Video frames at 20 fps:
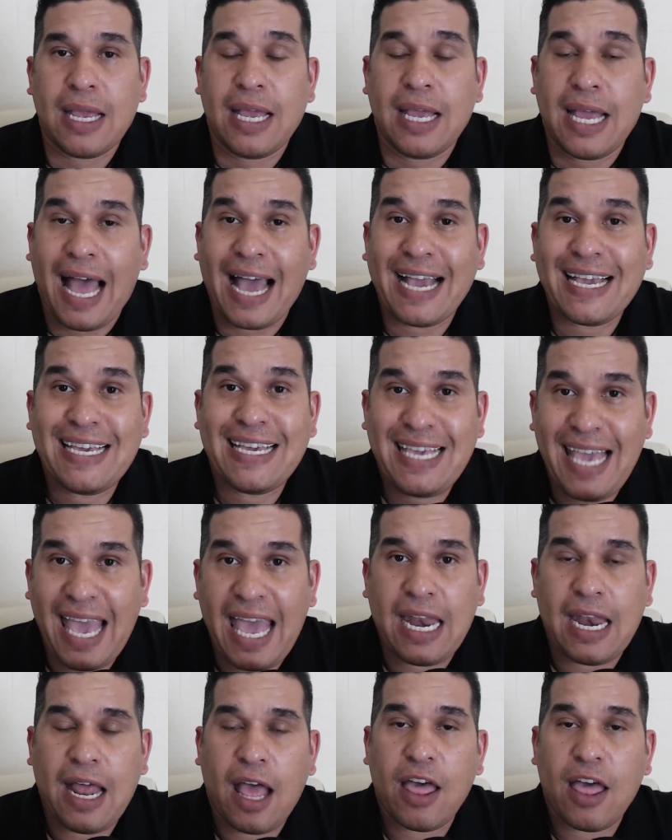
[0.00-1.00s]

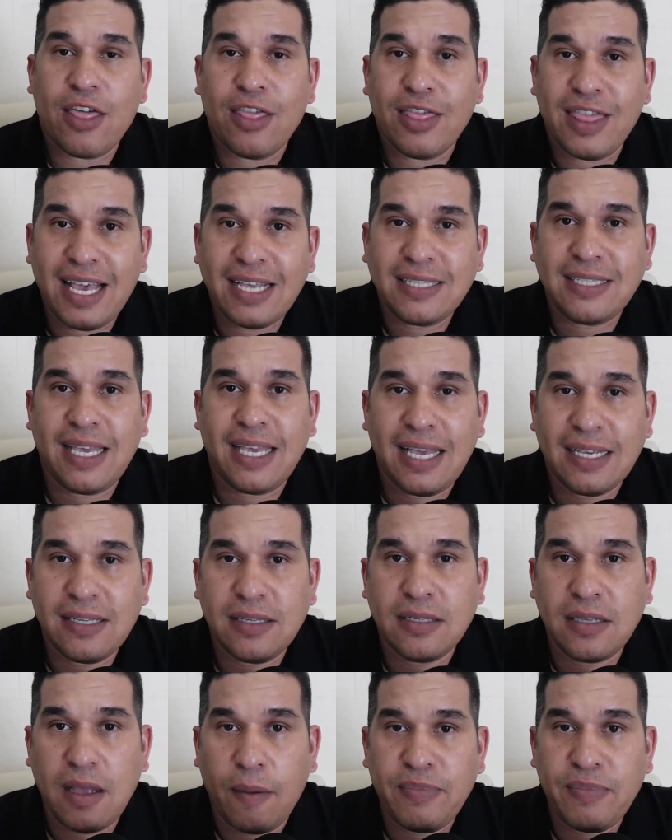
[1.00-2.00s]
Again, this is
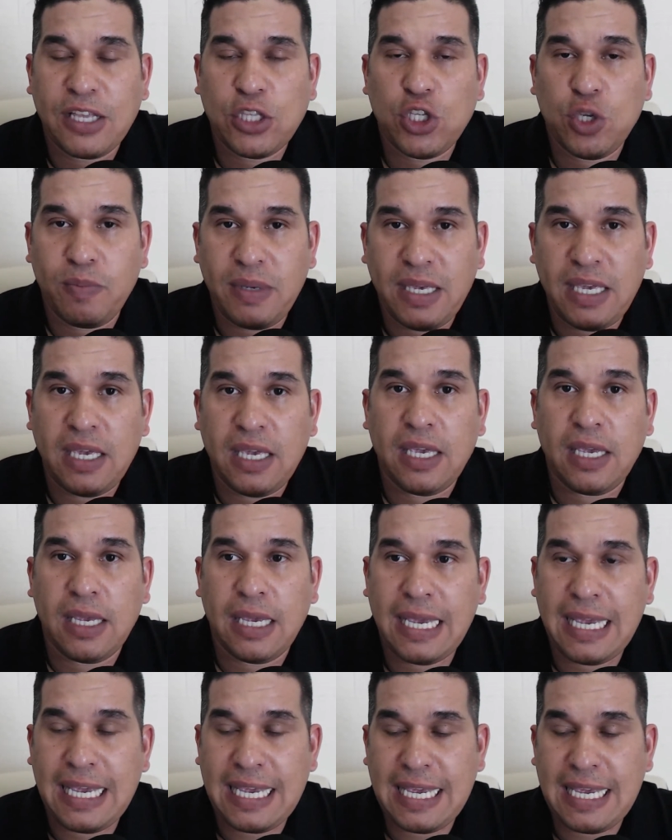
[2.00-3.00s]
something to be
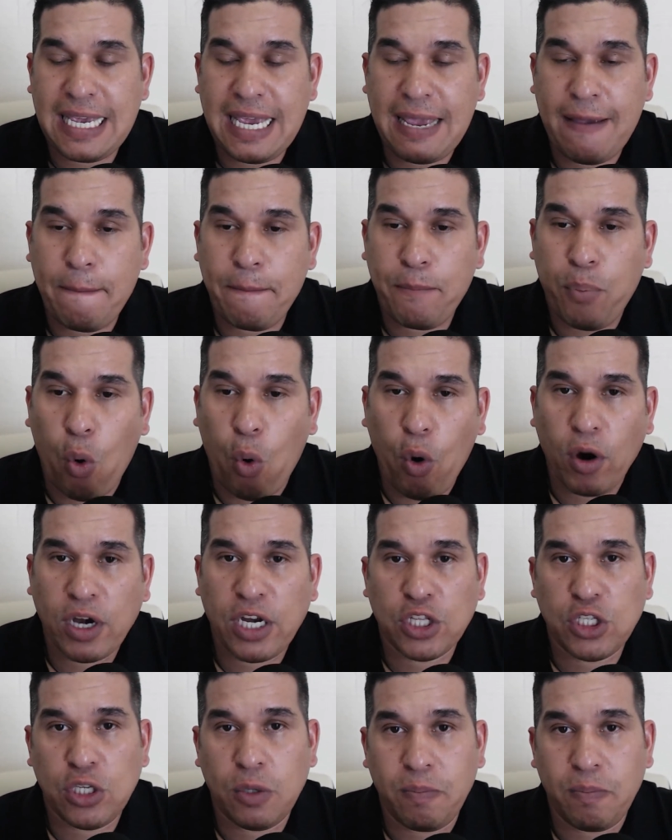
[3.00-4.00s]

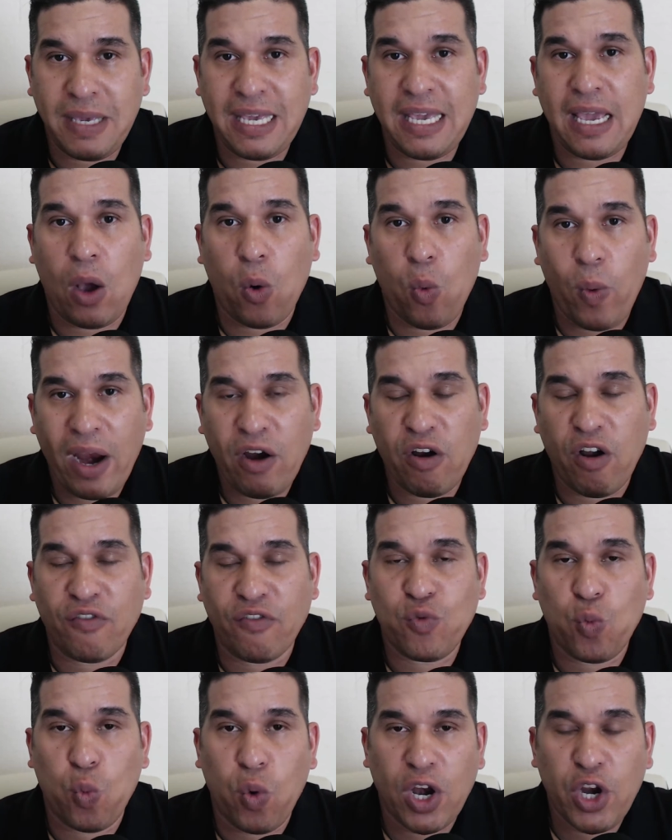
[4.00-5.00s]
important to be aware
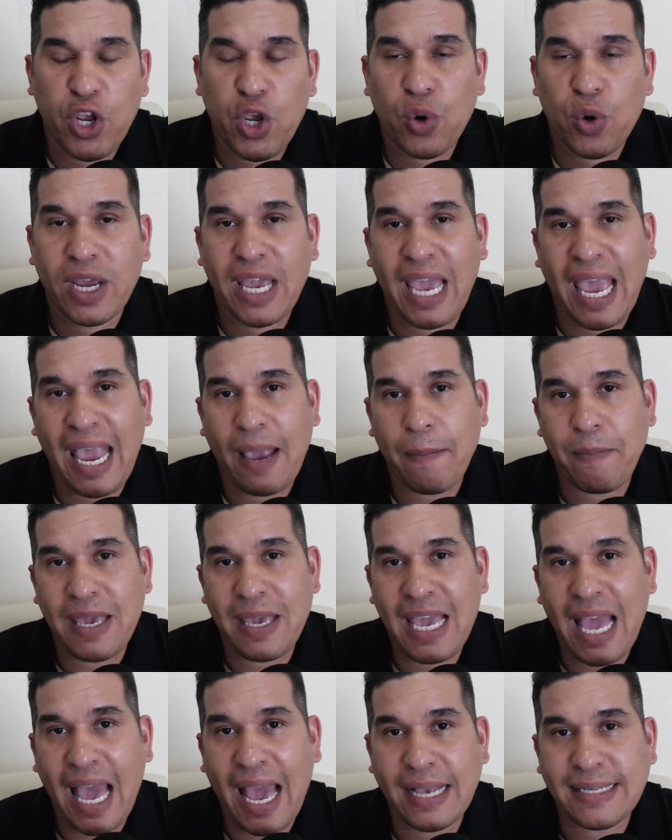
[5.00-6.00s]
of. What are your
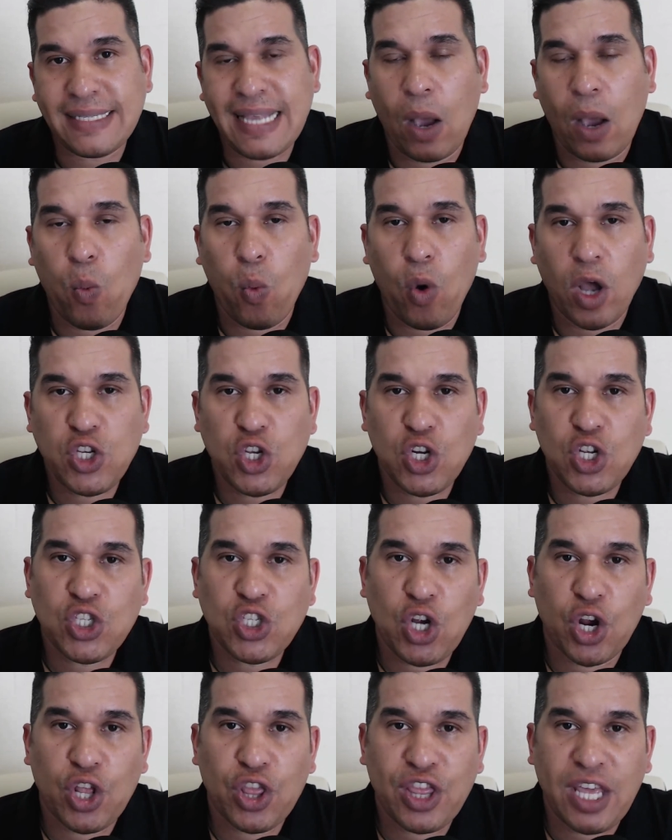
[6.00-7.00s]
KPIs? I want you to
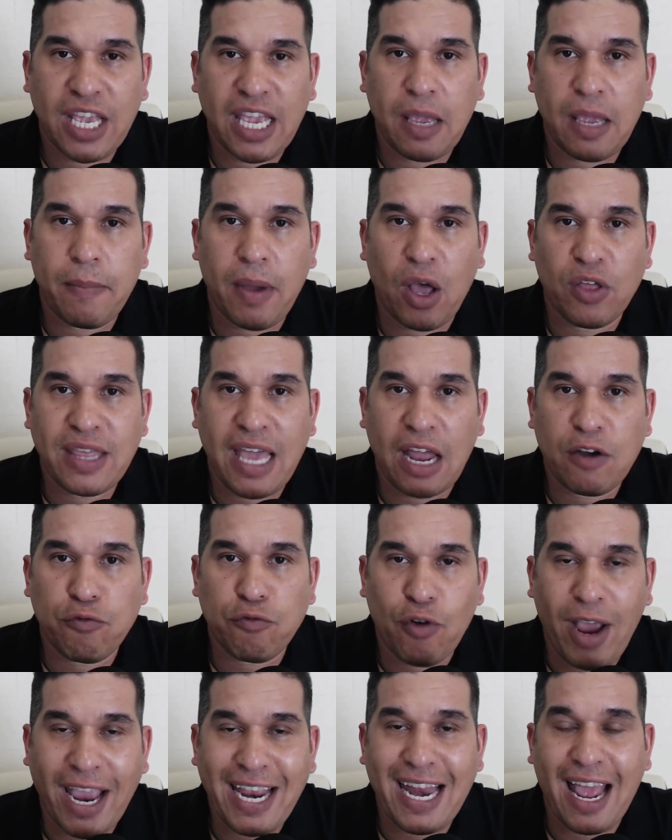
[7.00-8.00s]
start thinking about that
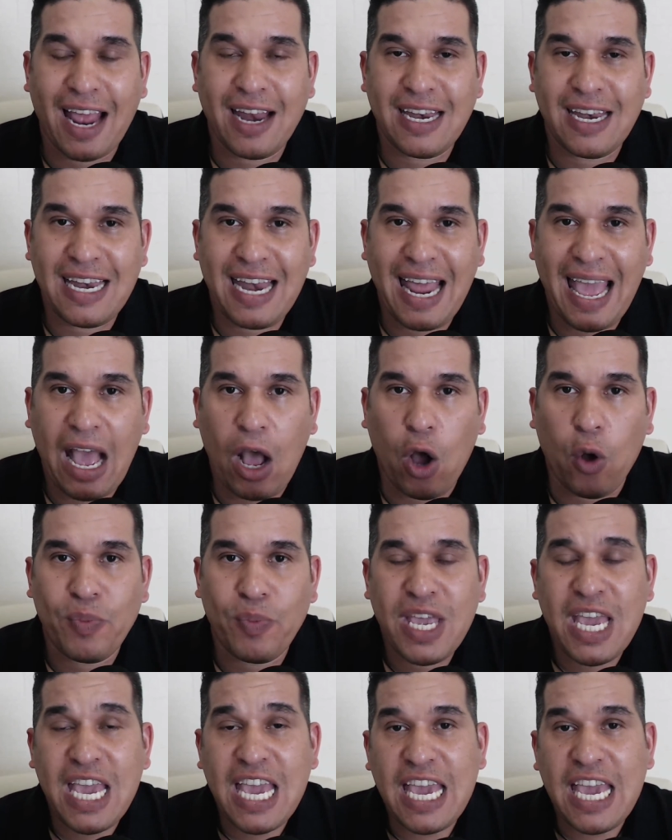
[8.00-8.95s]
right now.